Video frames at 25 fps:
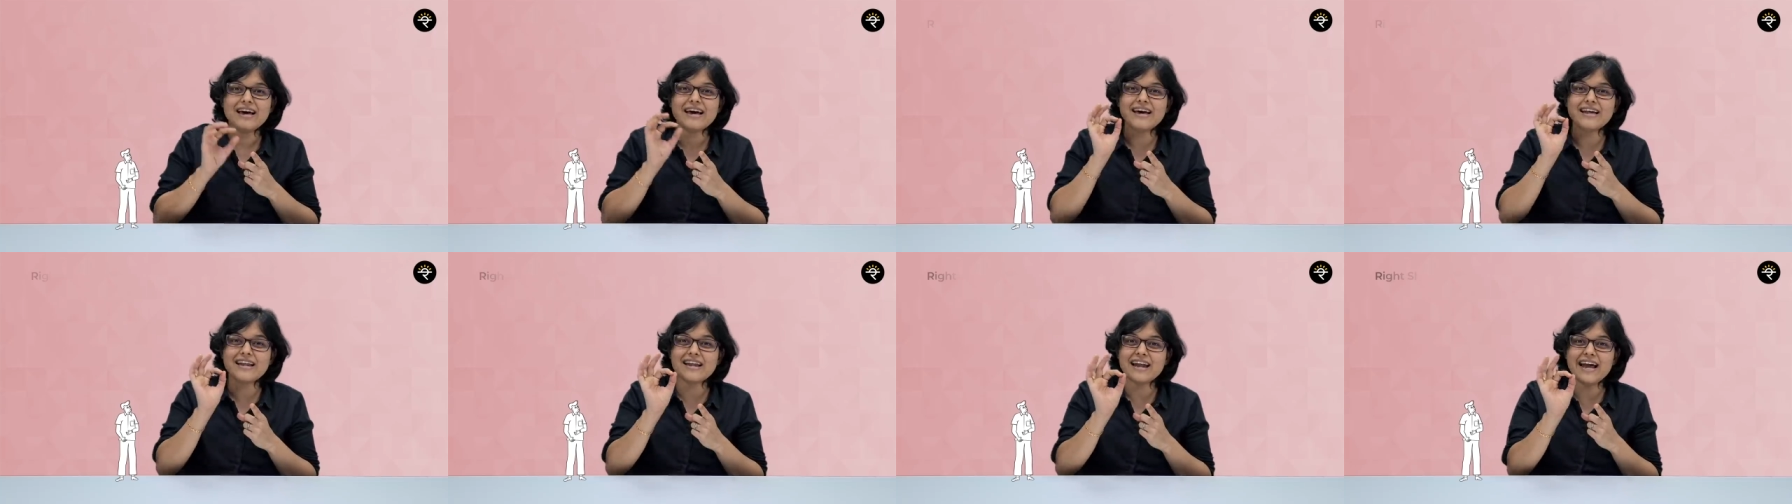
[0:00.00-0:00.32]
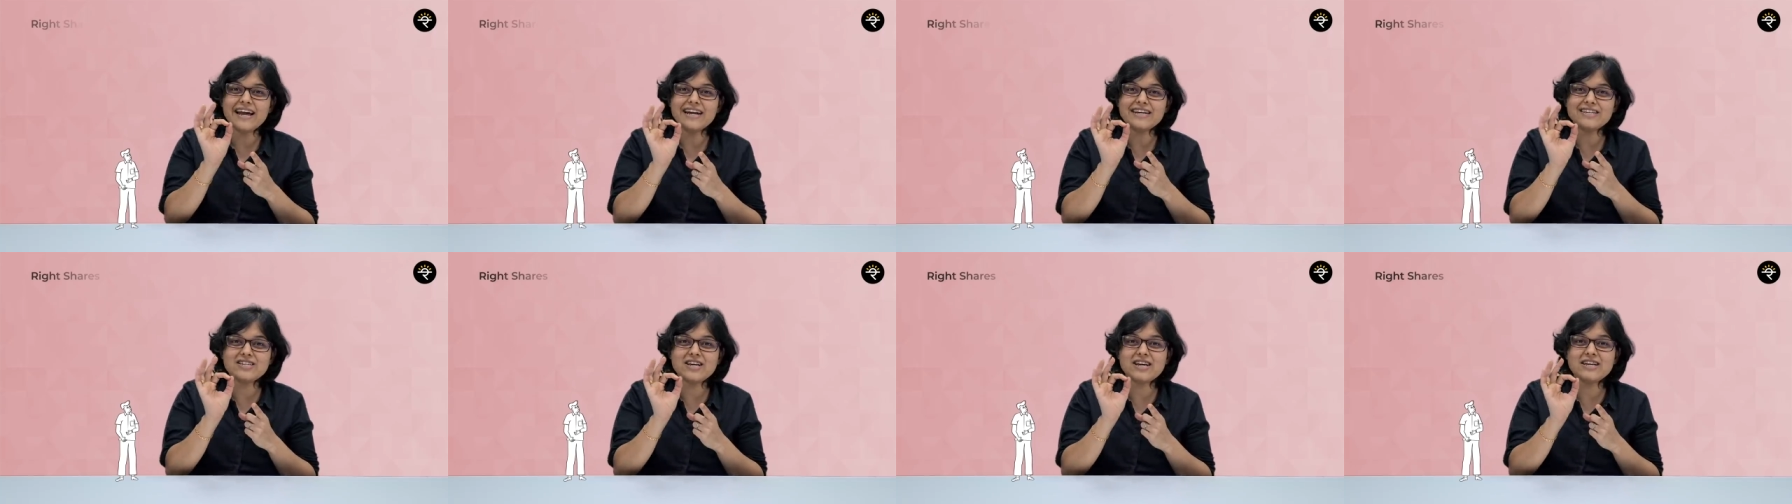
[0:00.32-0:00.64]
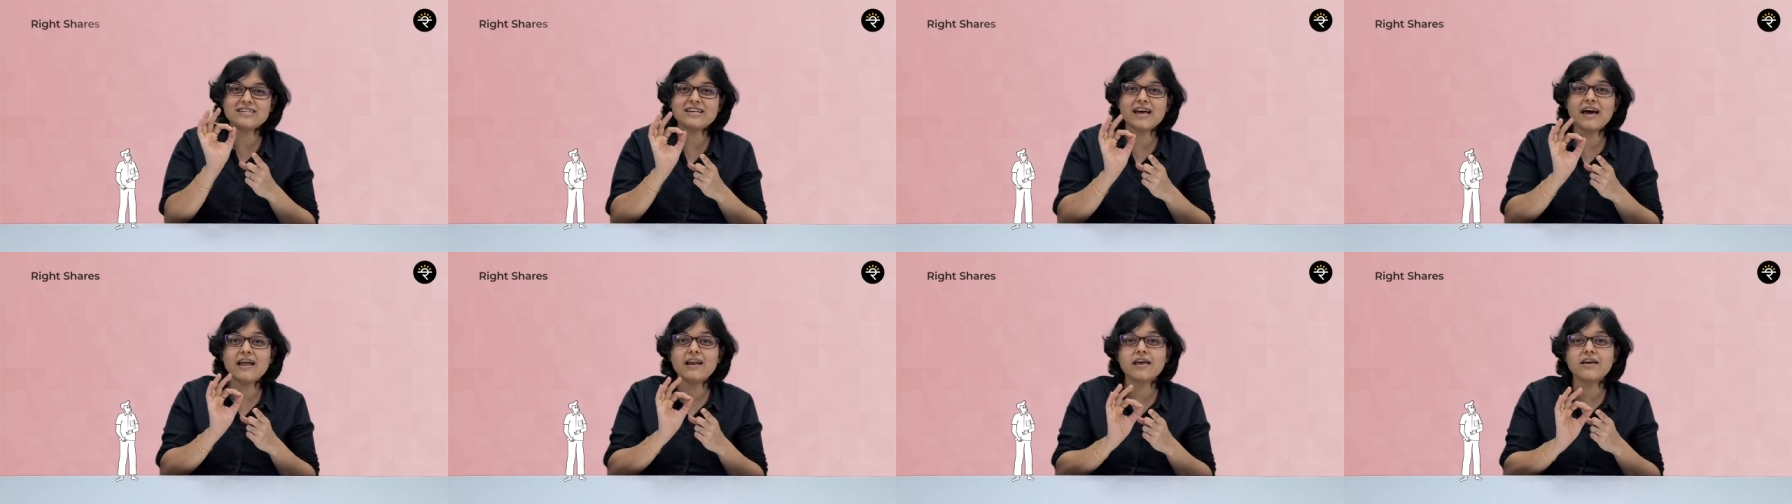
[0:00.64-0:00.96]
rights shares
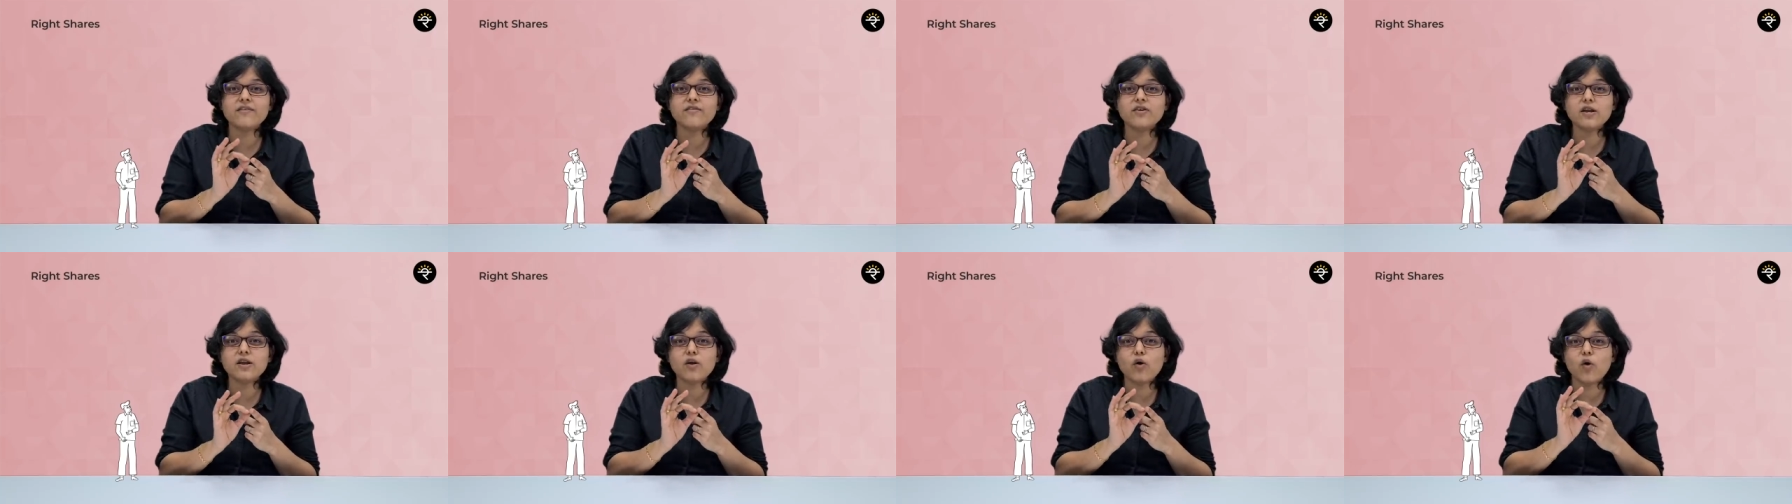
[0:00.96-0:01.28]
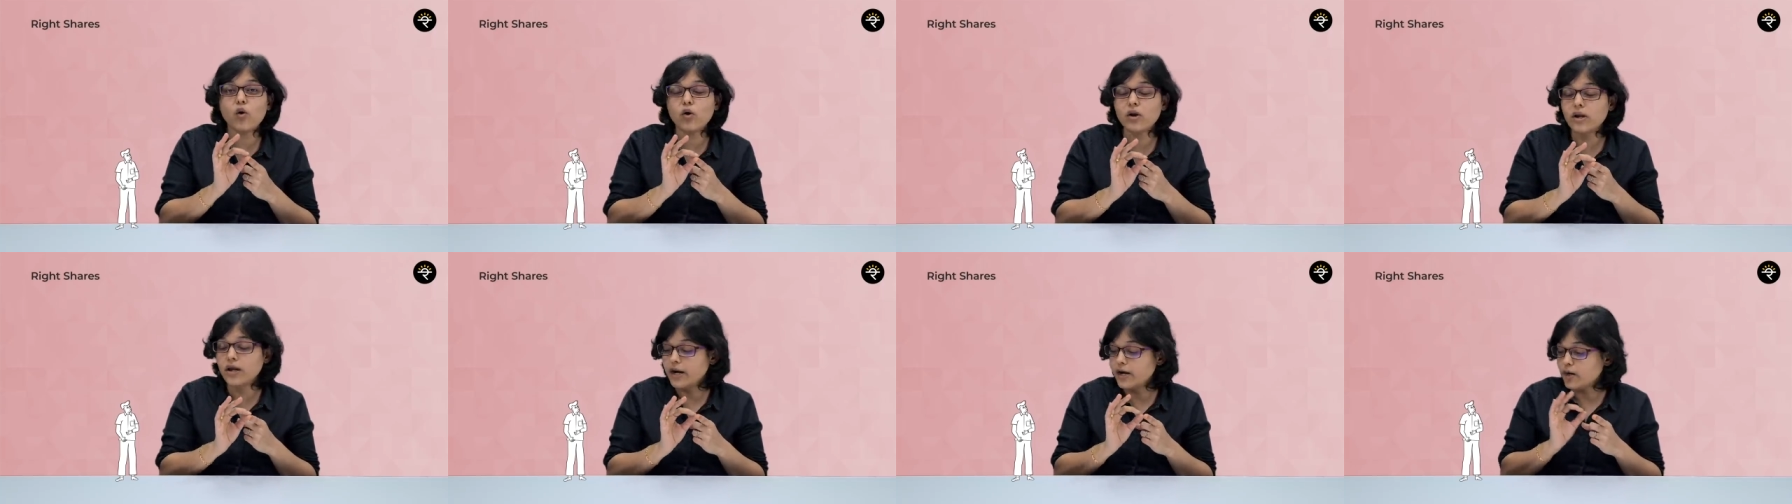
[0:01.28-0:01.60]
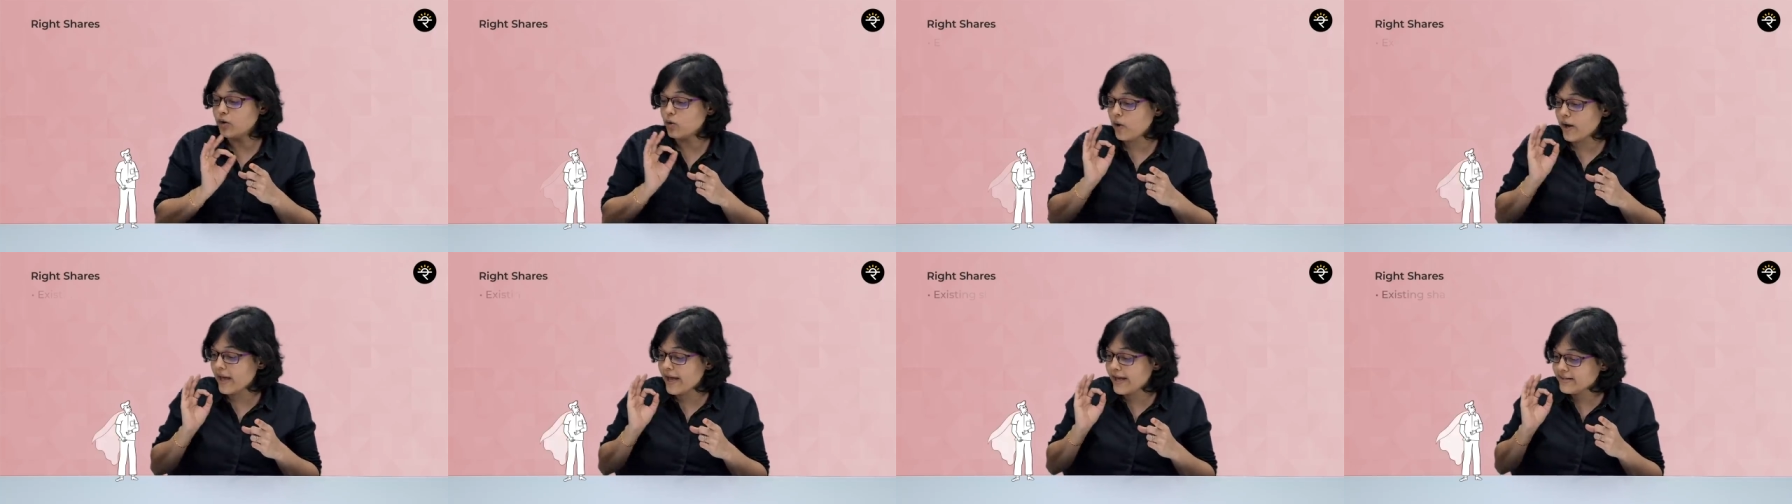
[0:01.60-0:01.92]
are given only
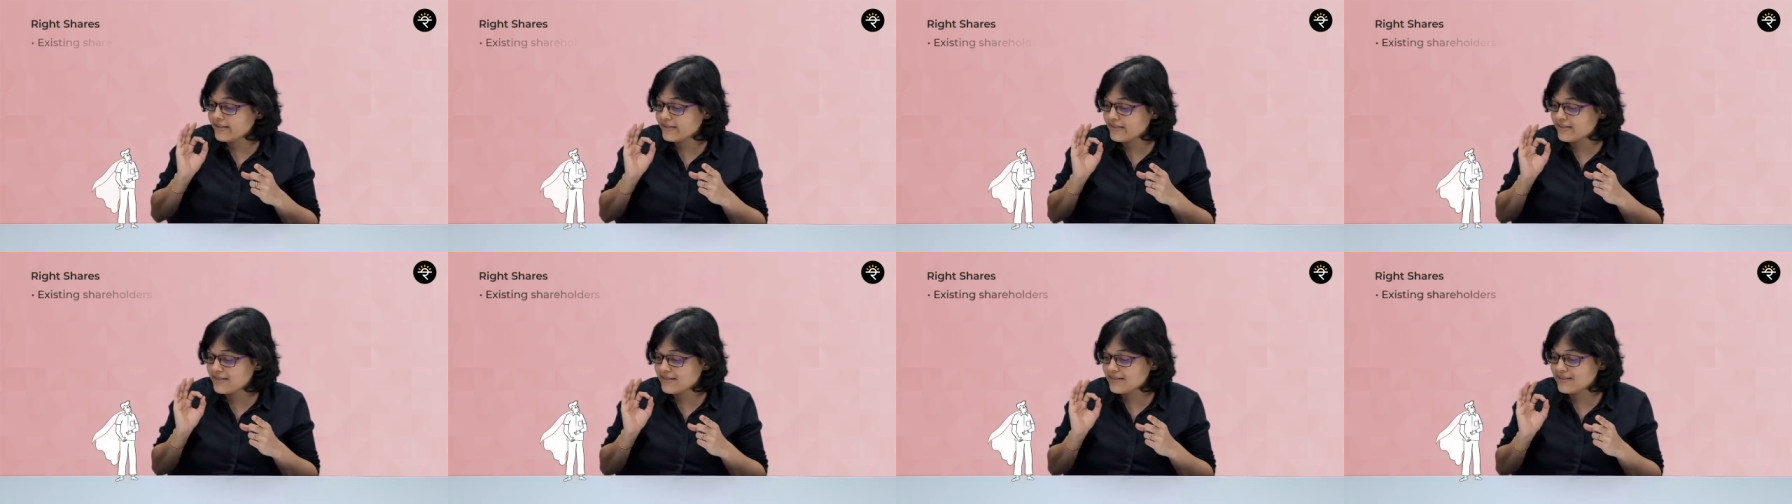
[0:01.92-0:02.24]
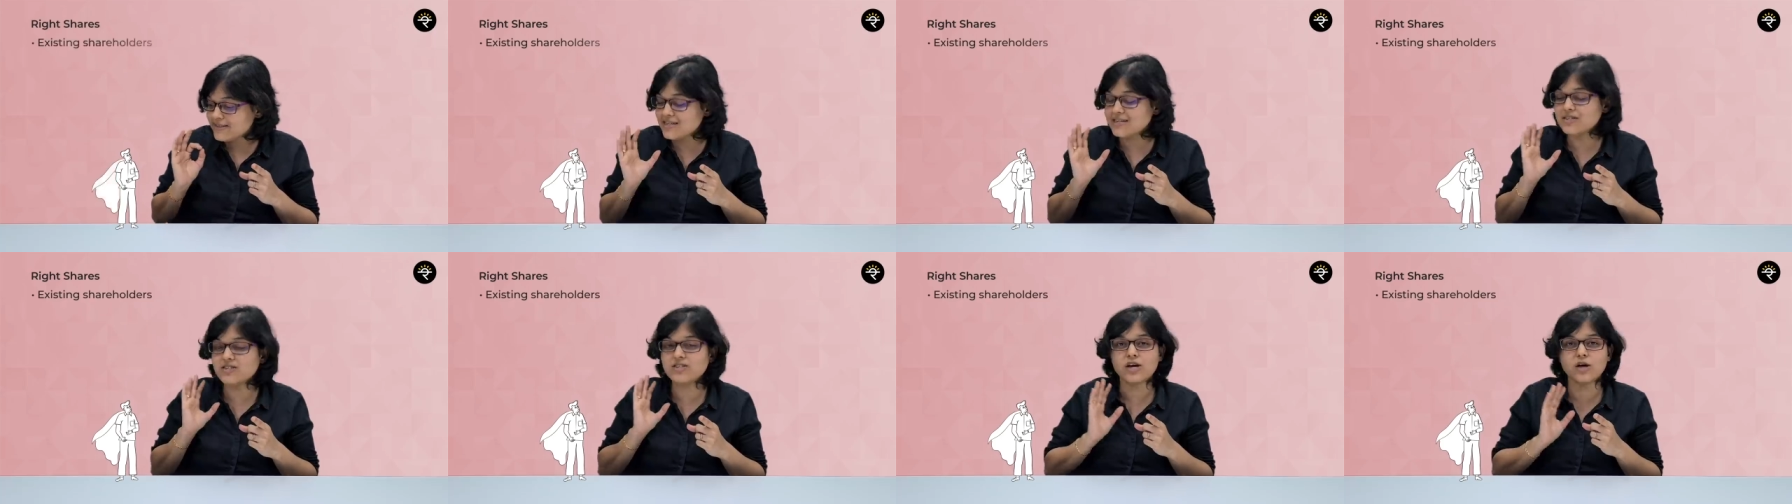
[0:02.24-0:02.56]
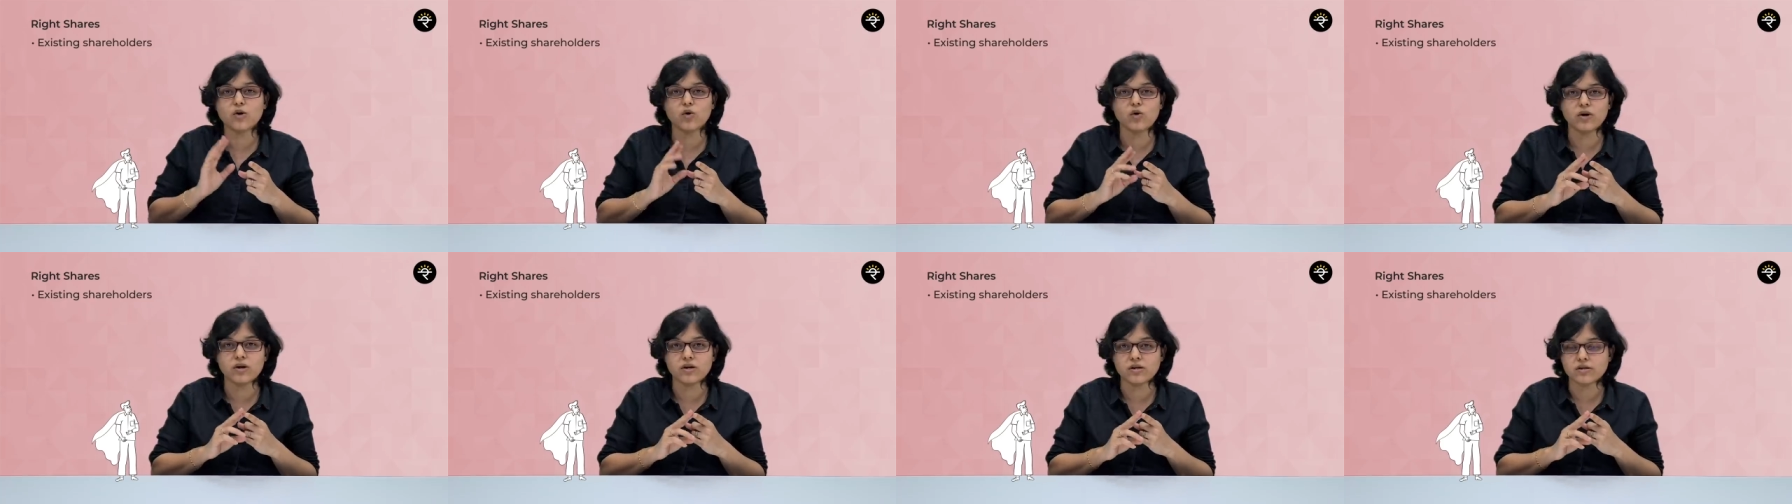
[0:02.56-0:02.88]
to existing
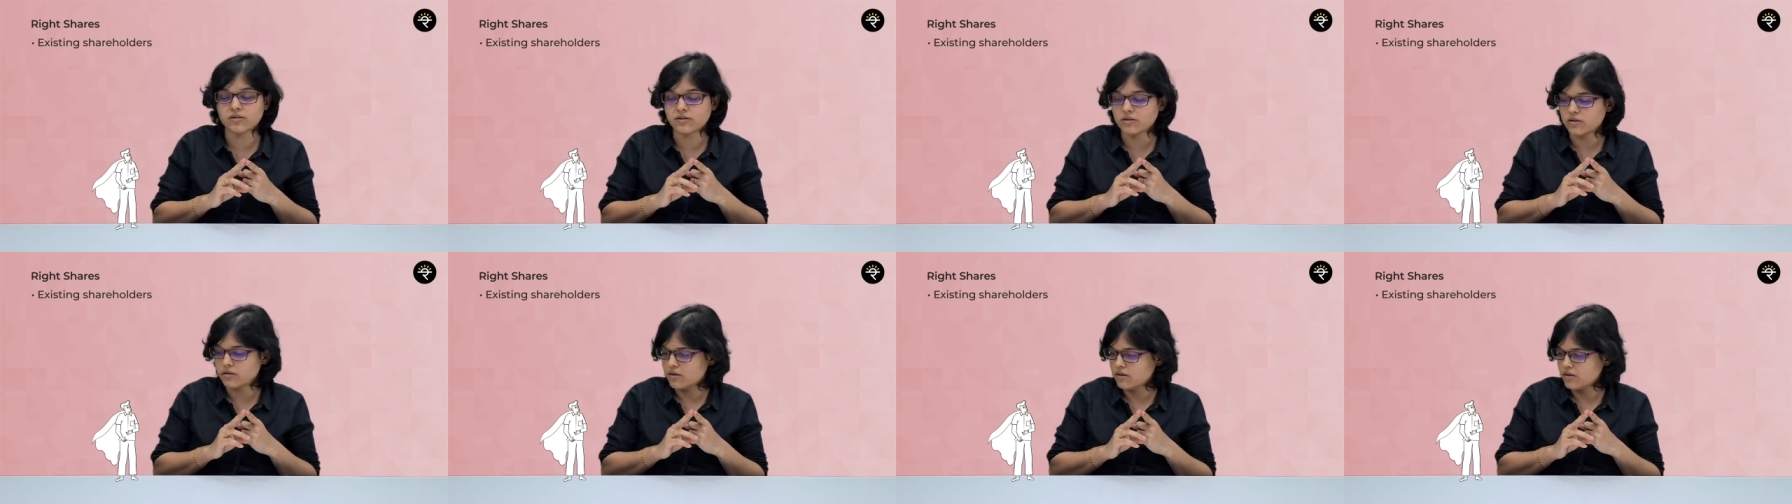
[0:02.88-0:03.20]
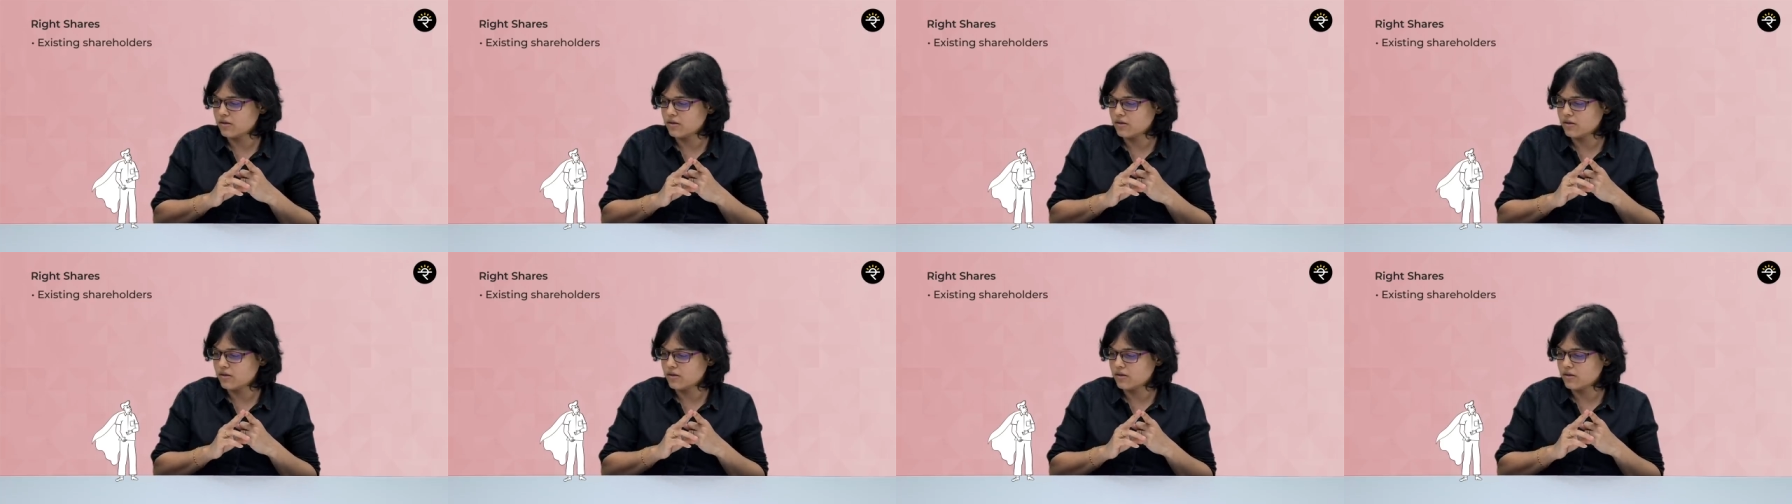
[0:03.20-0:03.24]
shareholders.